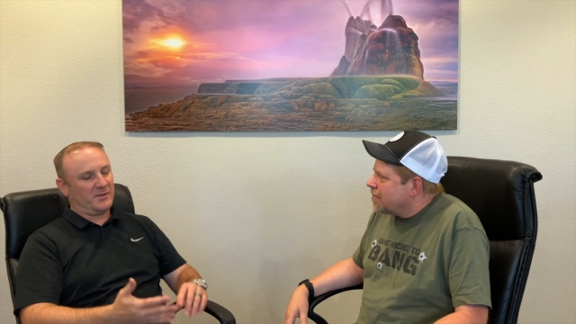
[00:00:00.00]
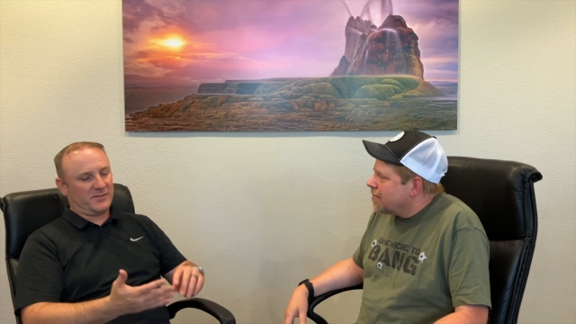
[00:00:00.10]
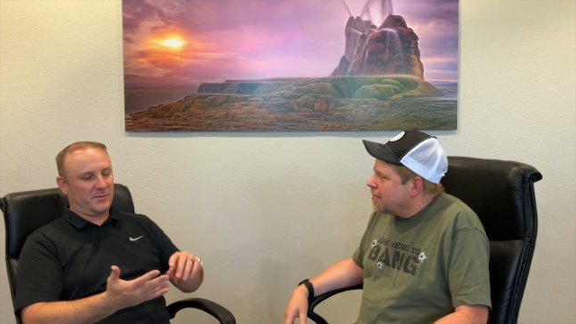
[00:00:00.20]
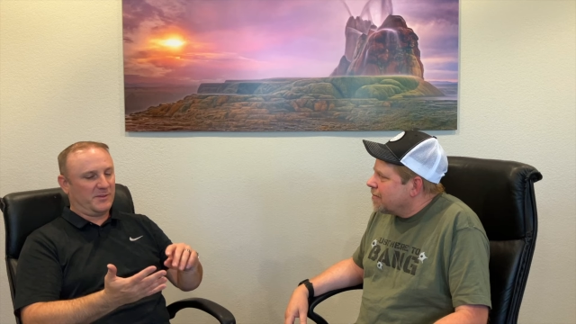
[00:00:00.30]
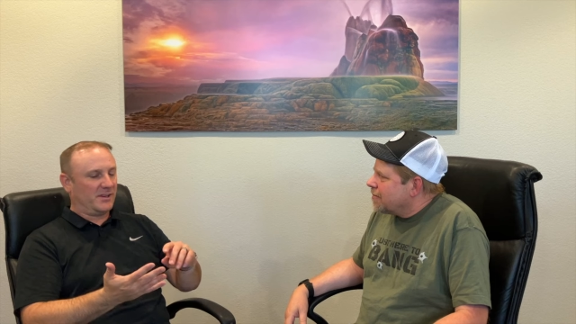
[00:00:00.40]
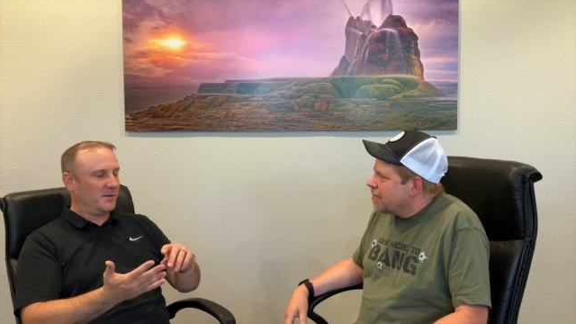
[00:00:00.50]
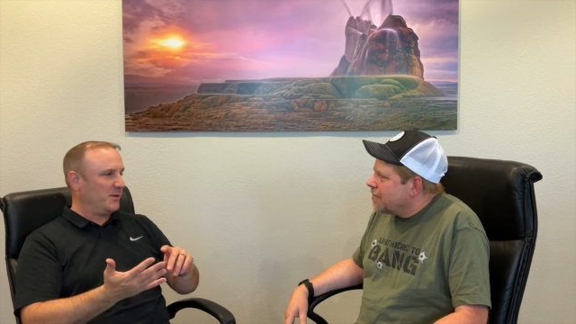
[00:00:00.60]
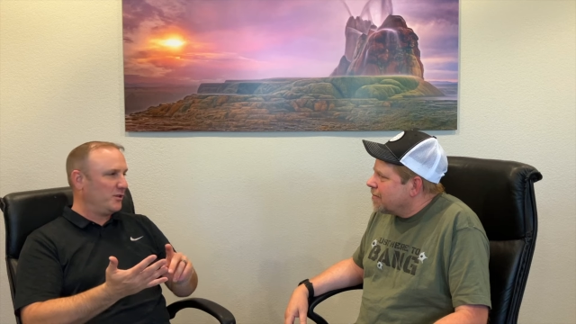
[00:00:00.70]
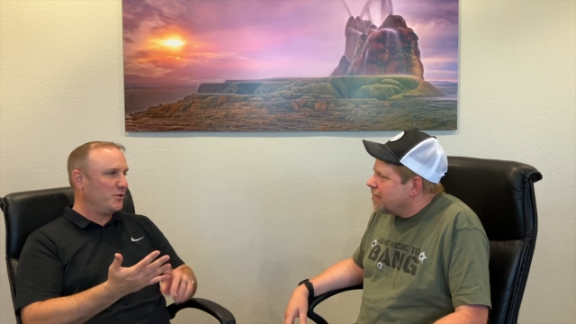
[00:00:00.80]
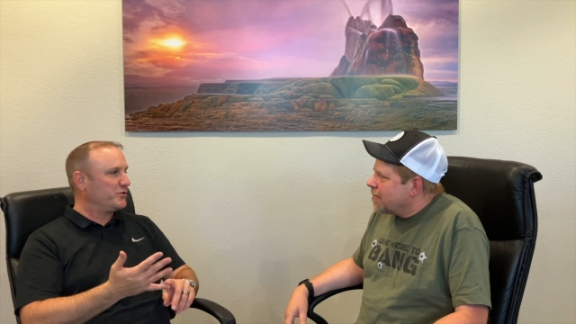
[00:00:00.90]
Speaker 1: whether it's going to be talking
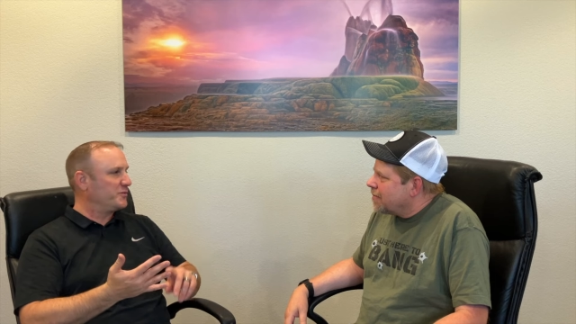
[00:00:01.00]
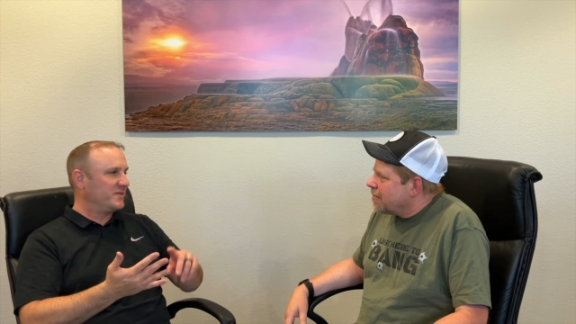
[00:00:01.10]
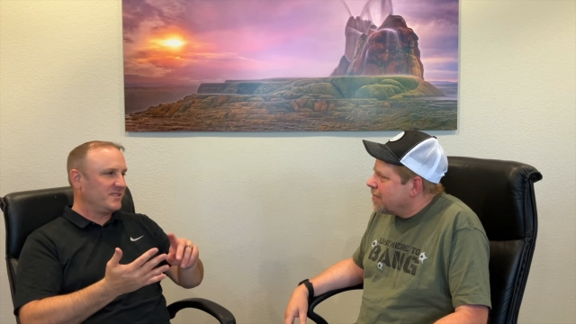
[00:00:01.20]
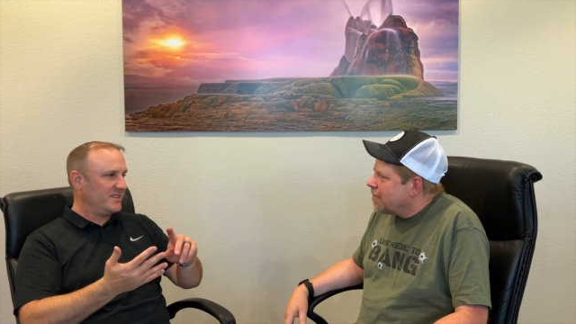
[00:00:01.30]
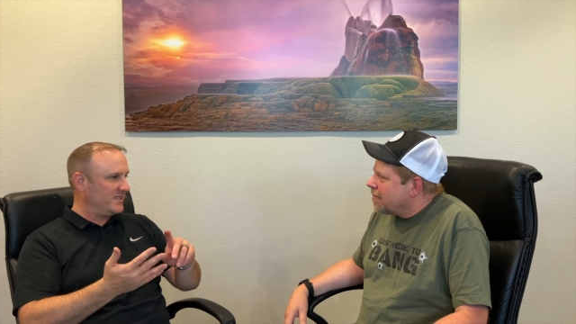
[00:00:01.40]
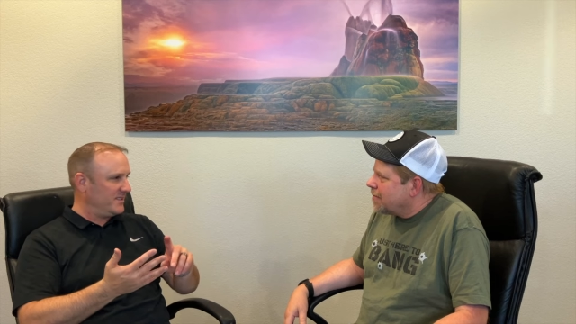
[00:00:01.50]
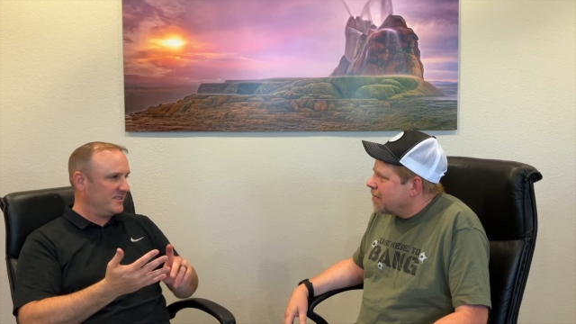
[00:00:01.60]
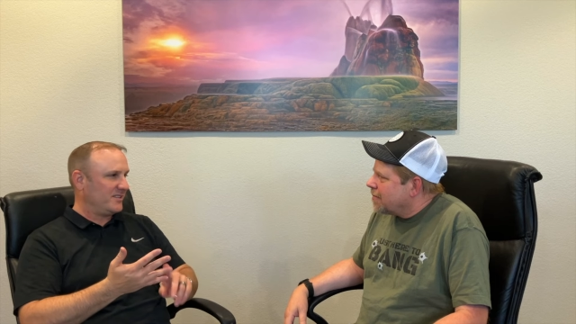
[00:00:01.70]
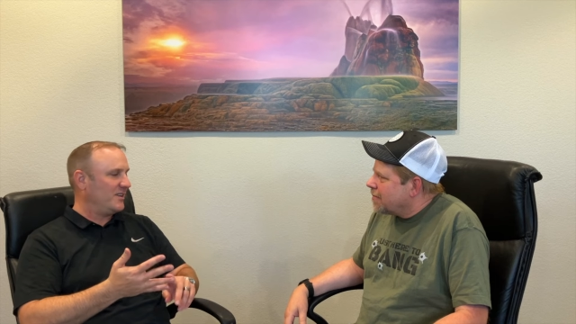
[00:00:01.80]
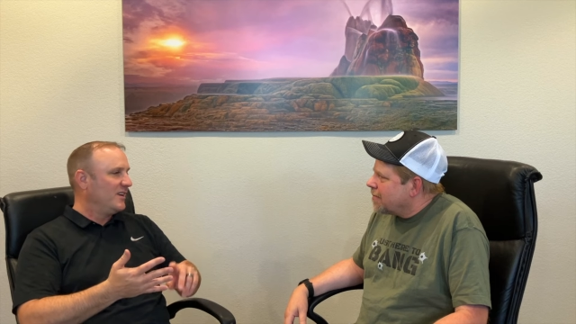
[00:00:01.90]
about loathsome
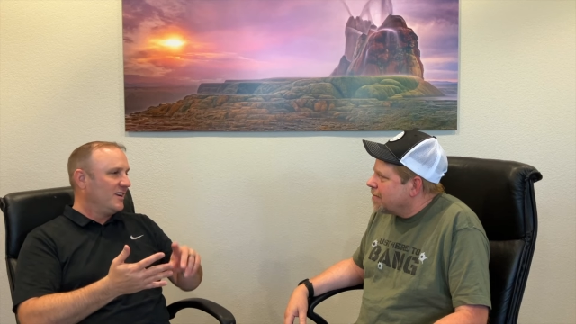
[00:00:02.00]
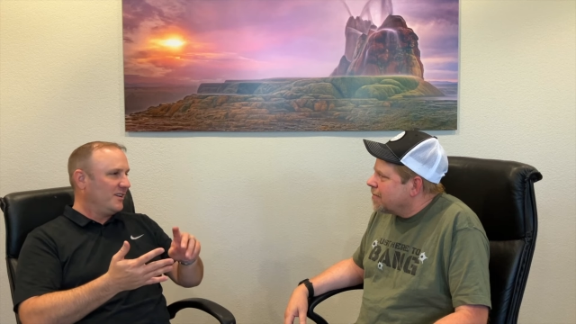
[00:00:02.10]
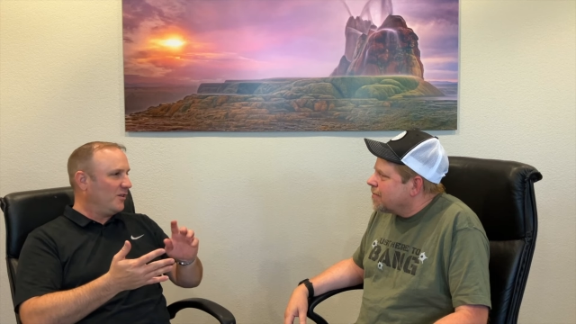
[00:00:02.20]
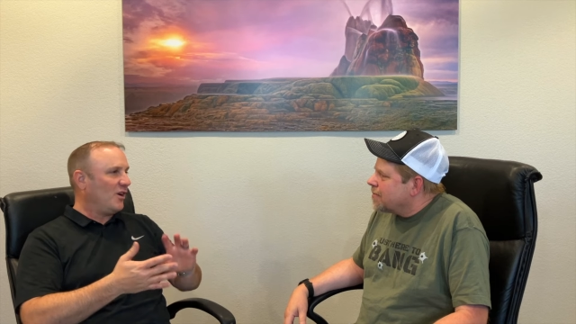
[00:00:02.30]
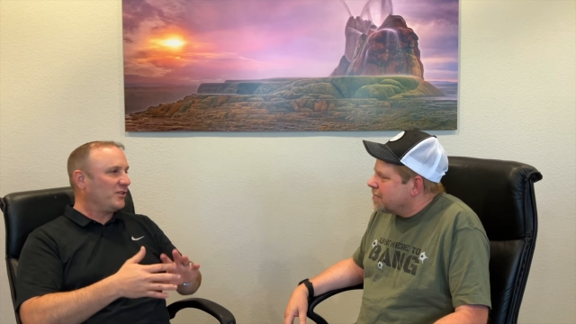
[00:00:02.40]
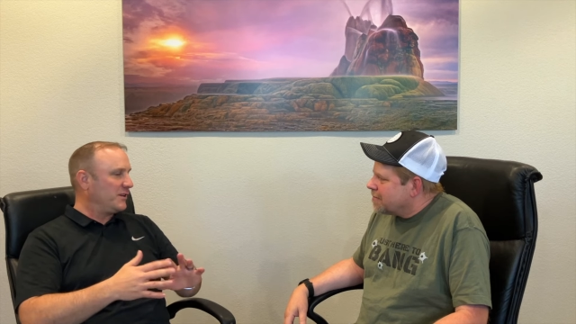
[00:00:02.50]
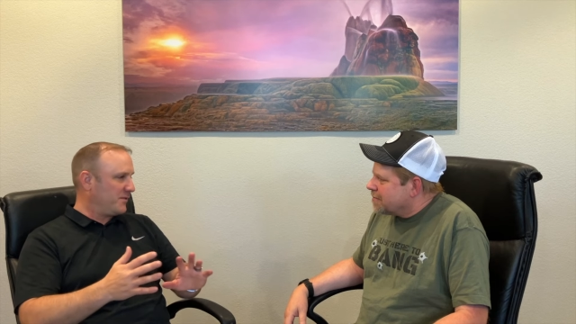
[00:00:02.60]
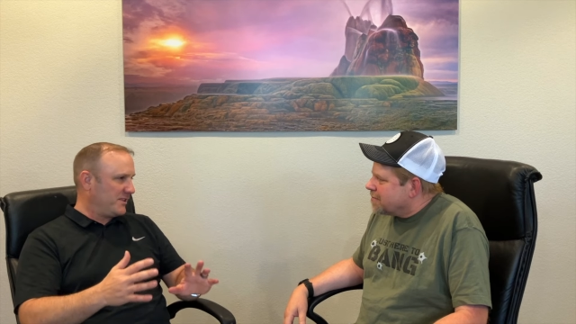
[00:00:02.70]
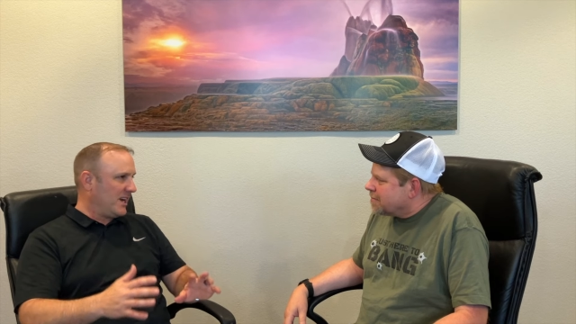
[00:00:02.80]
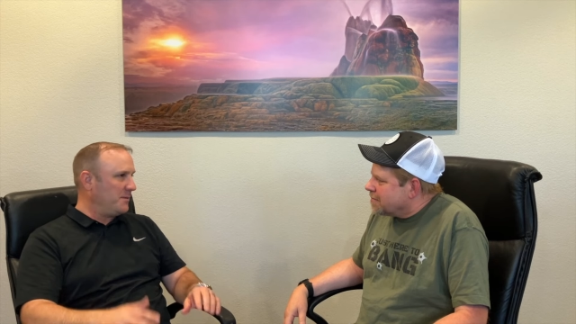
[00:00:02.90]
diseases and you know all
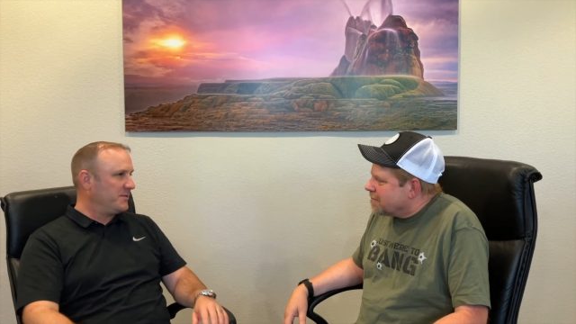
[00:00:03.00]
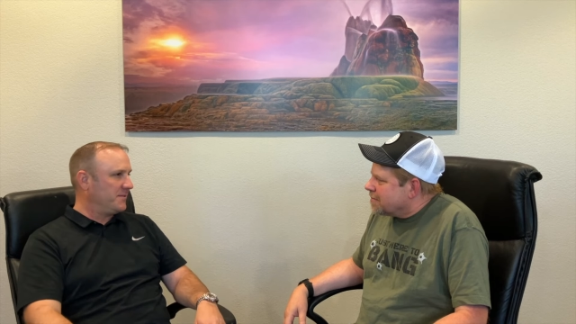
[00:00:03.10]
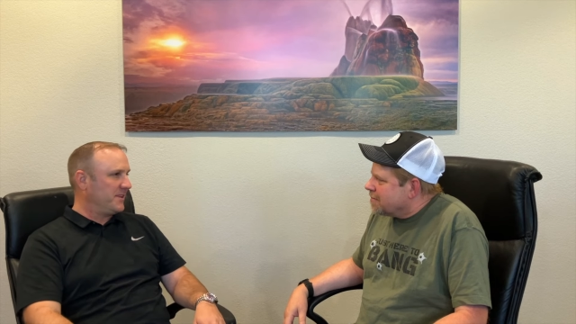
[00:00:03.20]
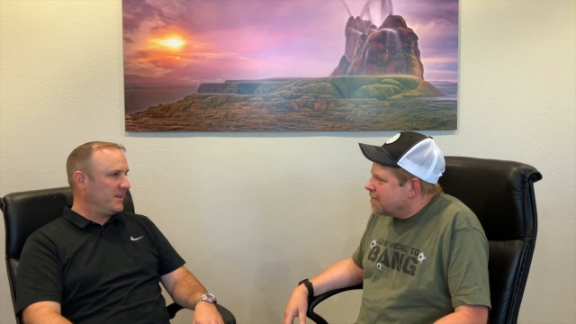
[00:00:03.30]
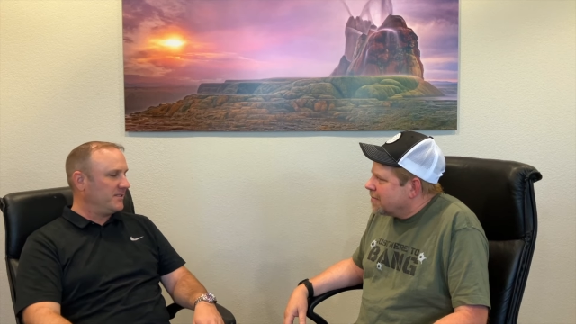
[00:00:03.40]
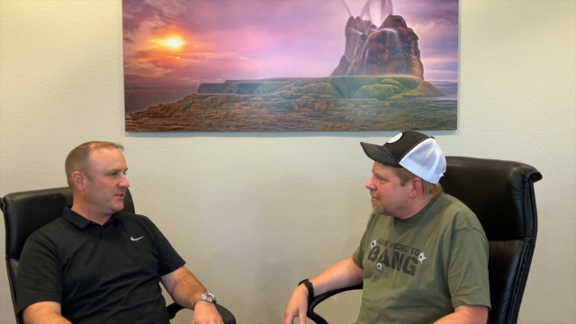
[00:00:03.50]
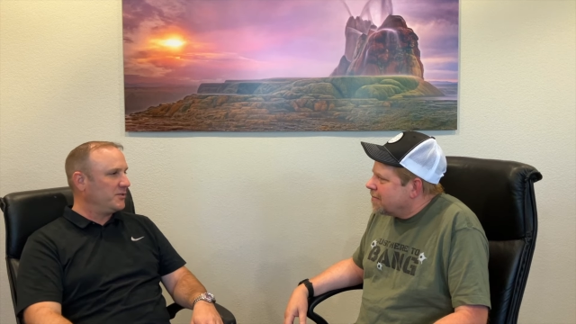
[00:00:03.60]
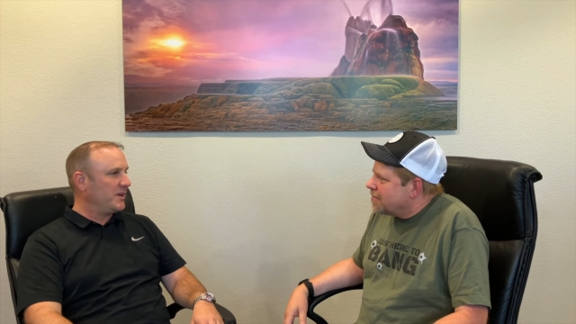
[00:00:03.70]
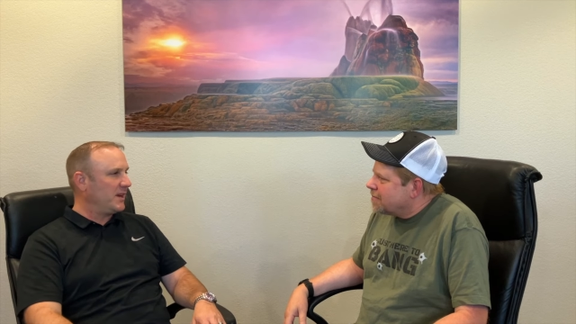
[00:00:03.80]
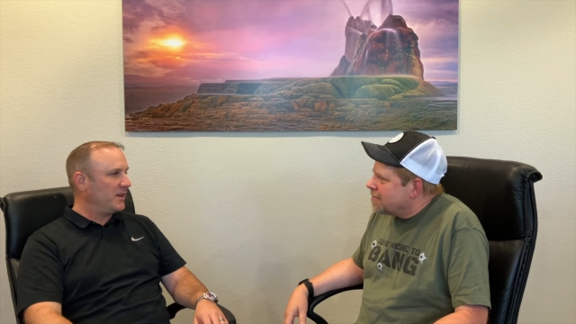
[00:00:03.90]
different types of things that
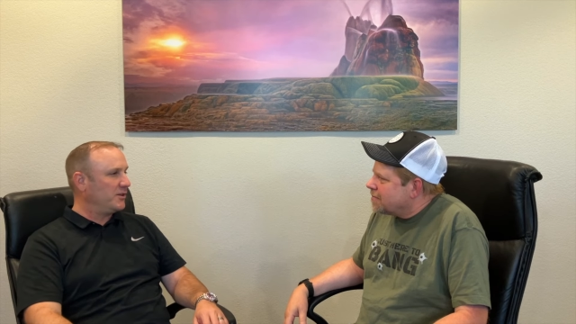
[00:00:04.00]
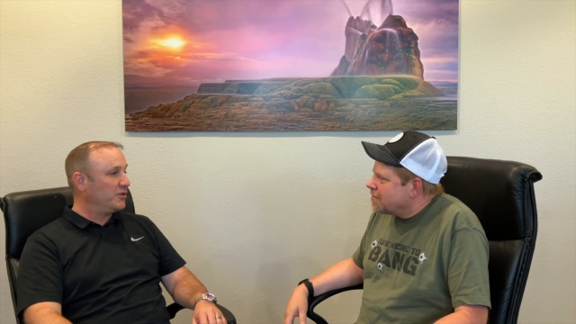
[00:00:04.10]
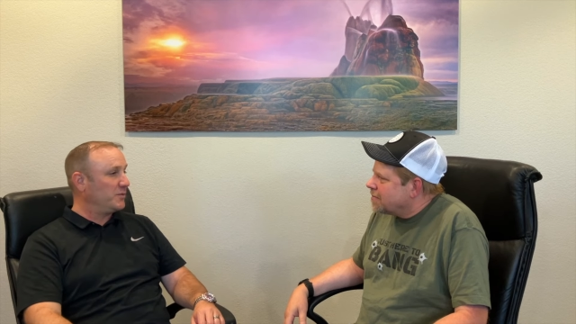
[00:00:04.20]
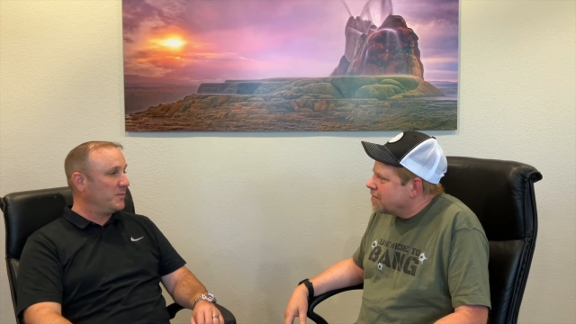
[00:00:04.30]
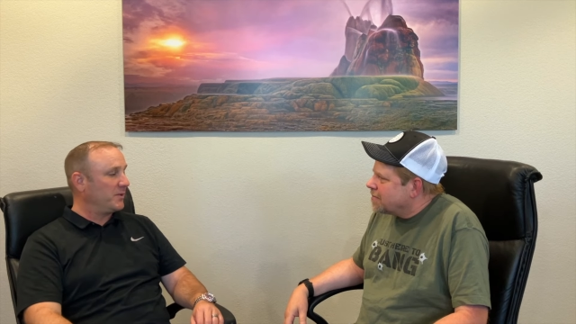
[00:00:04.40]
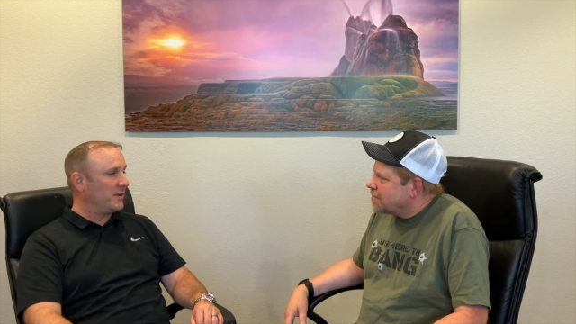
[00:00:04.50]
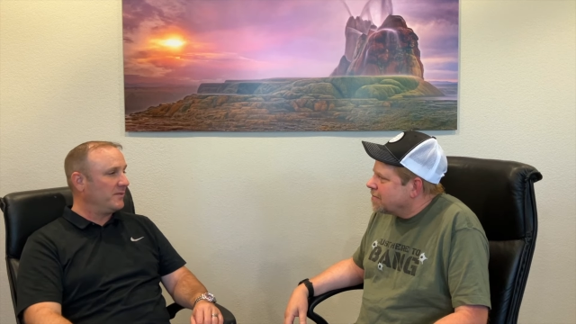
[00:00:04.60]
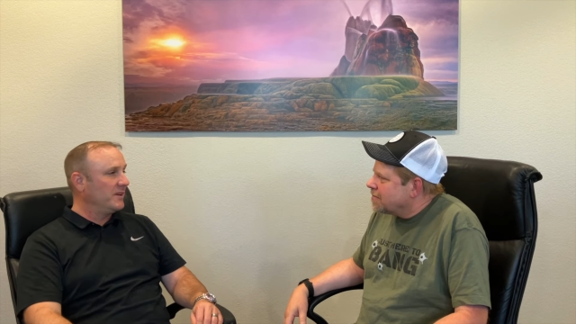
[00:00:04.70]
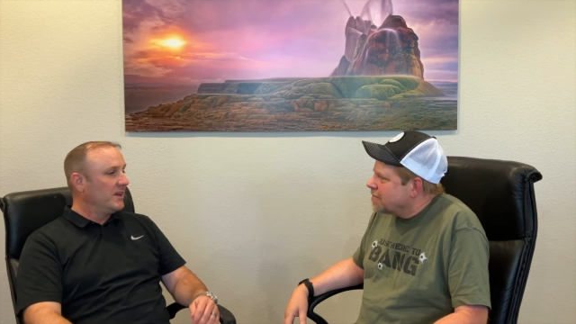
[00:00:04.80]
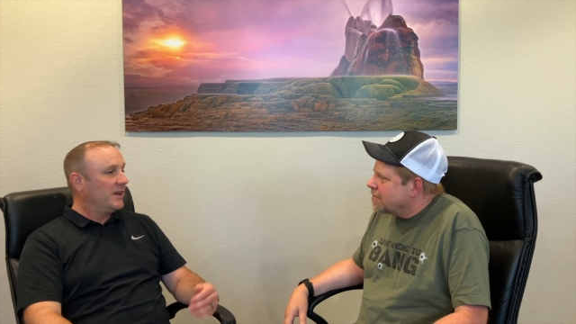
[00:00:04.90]
you can accuse people
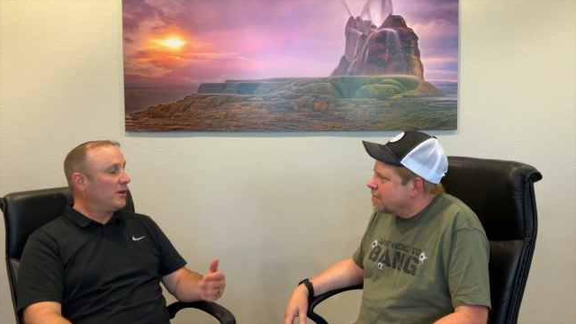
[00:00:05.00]
of. It